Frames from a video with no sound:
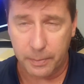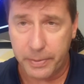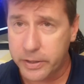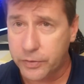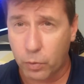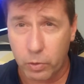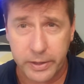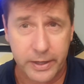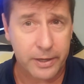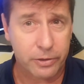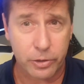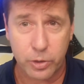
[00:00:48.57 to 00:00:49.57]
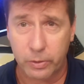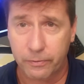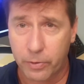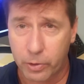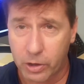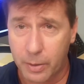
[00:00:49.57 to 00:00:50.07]
Pix 4D and they're doing
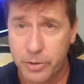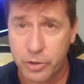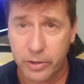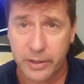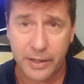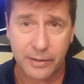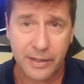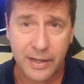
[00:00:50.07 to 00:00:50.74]
photogrammetry